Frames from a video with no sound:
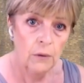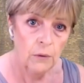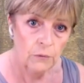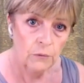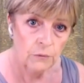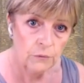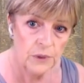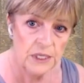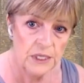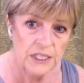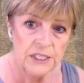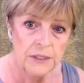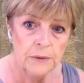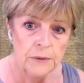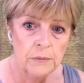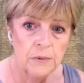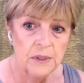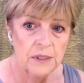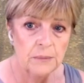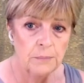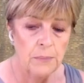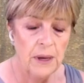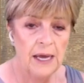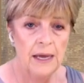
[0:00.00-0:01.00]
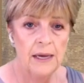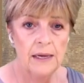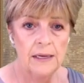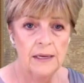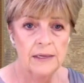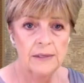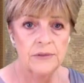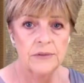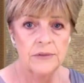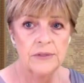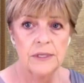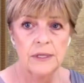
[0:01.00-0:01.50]
Reading with
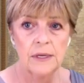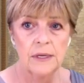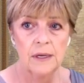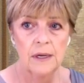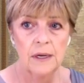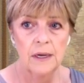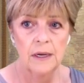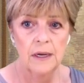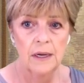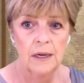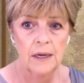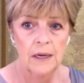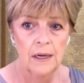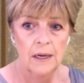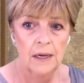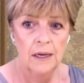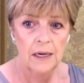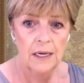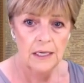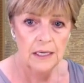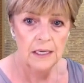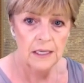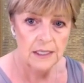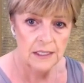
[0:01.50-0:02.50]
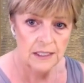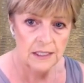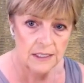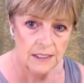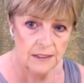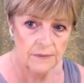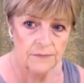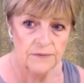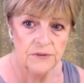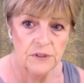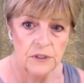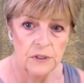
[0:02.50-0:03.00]
pairs
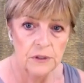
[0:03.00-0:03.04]
gives